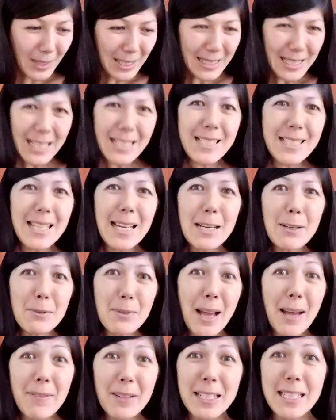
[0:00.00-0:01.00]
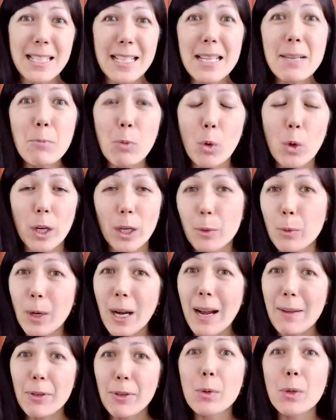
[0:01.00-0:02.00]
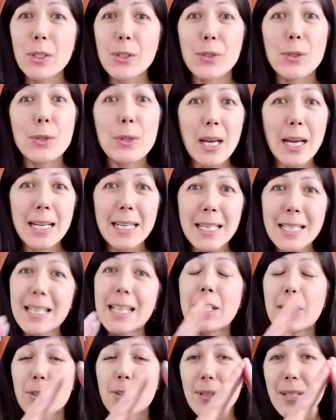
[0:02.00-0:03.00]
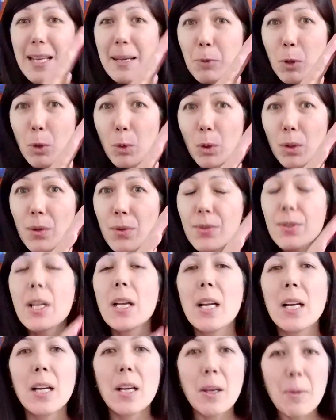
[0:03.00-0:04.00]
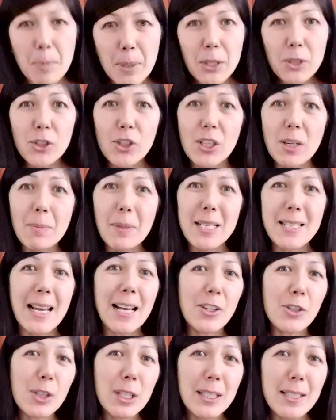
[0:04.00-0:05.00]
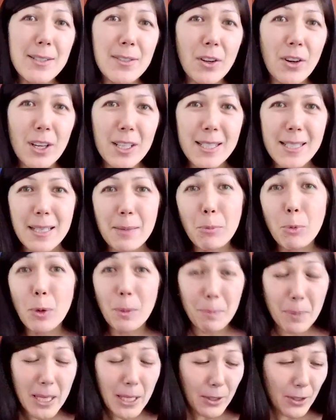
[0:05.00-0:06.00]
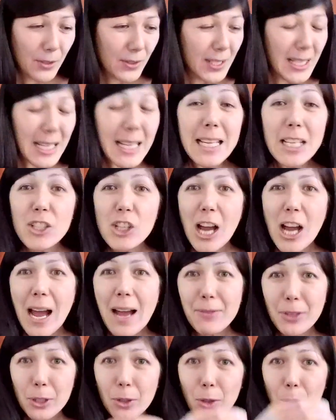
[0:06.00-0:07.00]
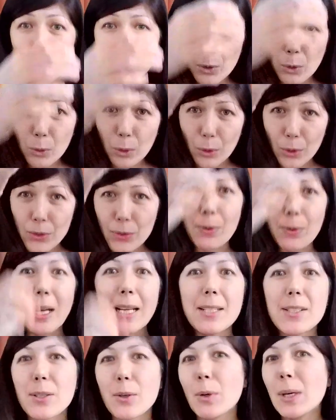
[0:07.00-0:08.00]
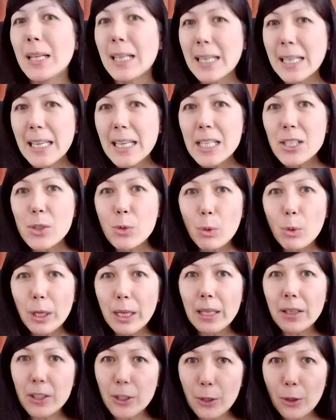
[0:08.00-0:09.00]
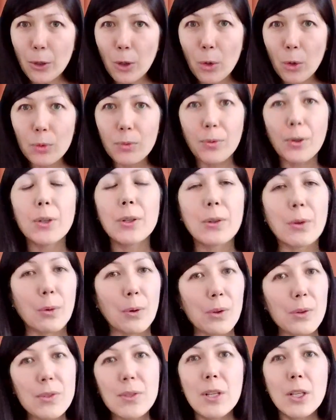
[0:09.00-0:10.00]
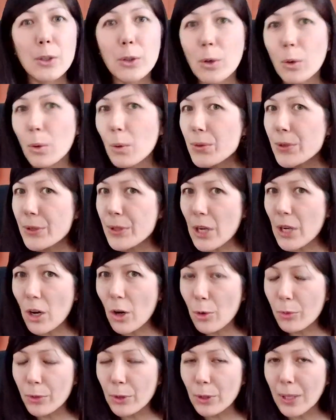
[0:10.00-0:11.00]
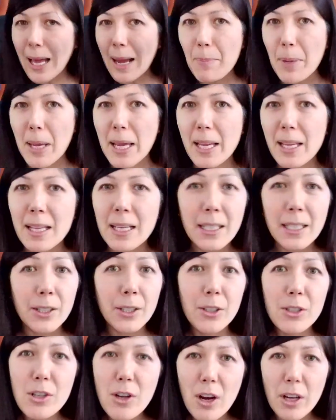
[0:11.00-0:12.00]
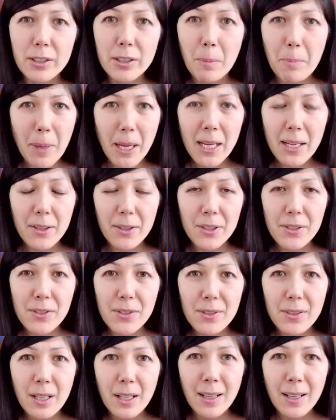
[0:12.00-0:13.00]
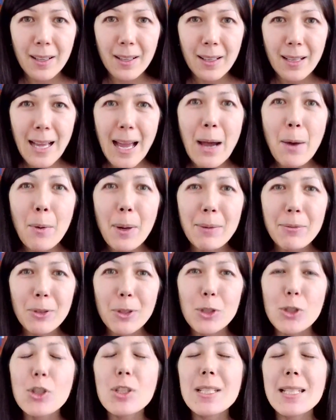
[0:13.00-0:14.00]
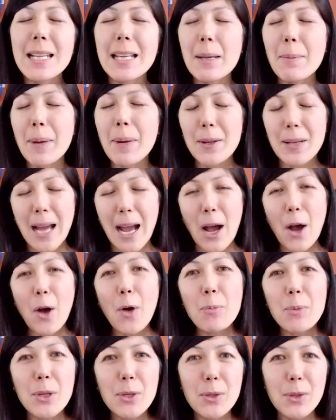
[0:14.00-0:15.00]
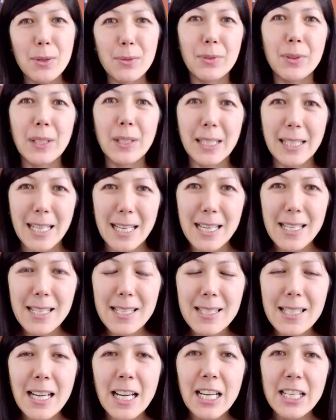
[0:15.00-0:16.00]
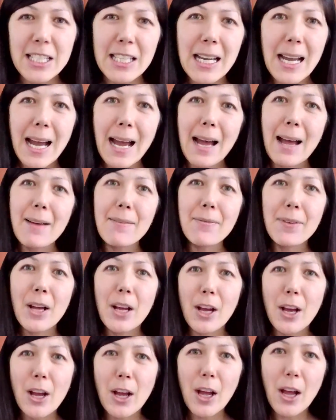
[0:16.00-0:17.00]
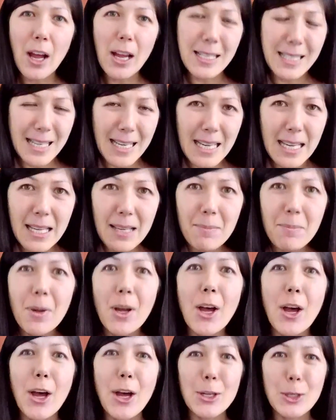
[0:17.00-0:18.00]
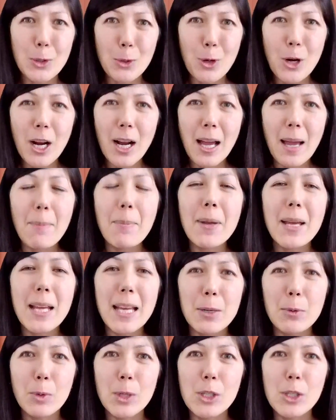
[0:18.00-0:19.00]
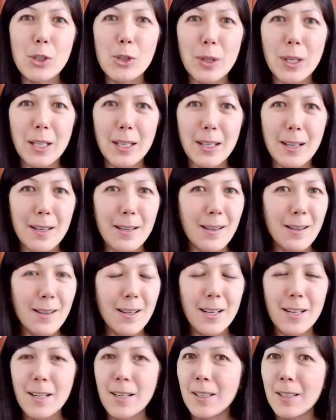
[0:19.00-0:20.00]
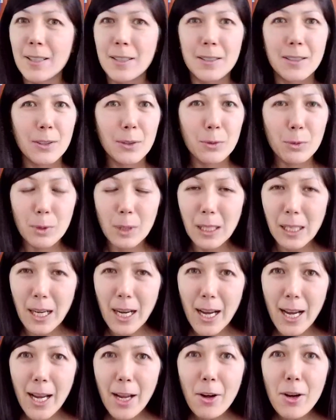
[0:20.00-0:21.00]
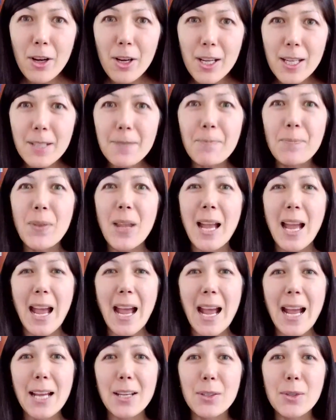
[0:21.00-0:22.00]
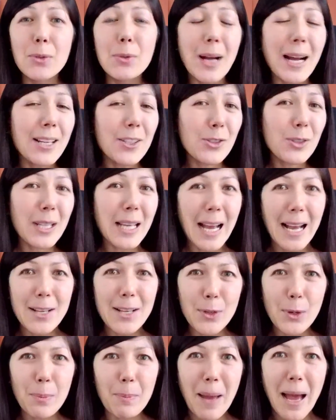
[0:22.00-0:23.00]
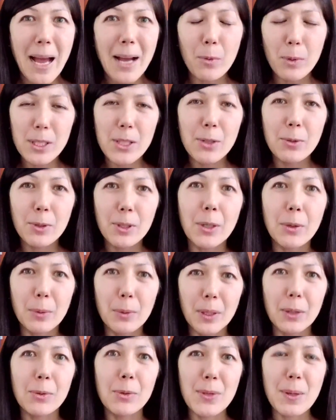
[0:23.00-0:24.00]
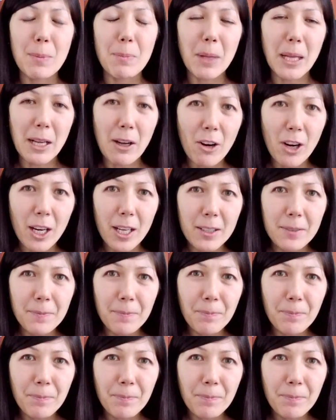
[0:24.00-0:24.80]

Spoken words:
Instead of having teamwork where everyone's united in their same goals, peership is actually this concept where peers each have their own goals, right? So each working on their own verticals. The goals are not overlapping. They're not competitors. However, just think about how beautiful it is to have a team, a tribe in which you can rely on and who actually has your back when you are going through something hard.